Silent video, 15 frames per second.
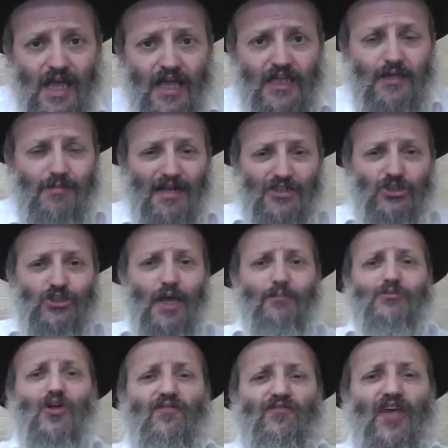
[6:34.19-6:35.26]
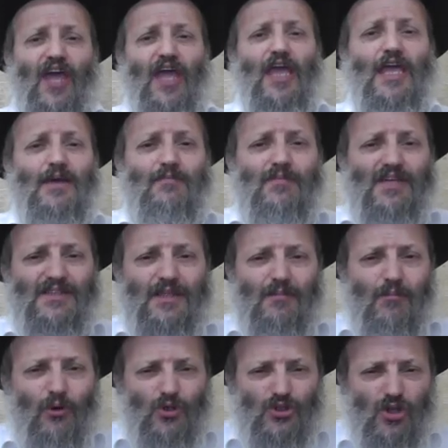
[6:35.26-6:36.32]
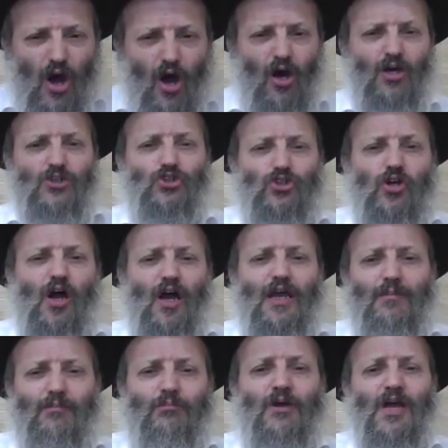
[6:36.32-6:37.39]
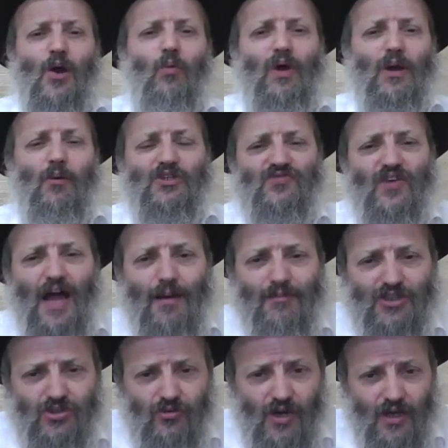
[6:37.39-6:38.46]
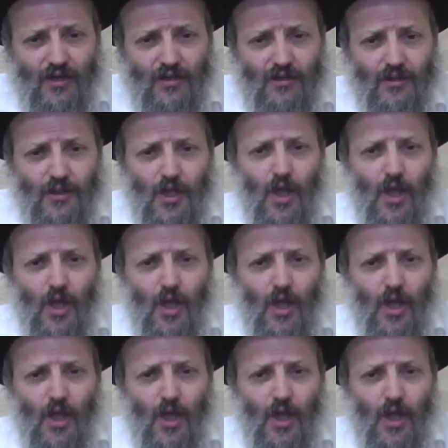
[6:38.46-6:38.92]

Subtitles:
The Baal Shem Tov came in the most harsh time when it was for Am Yisrael,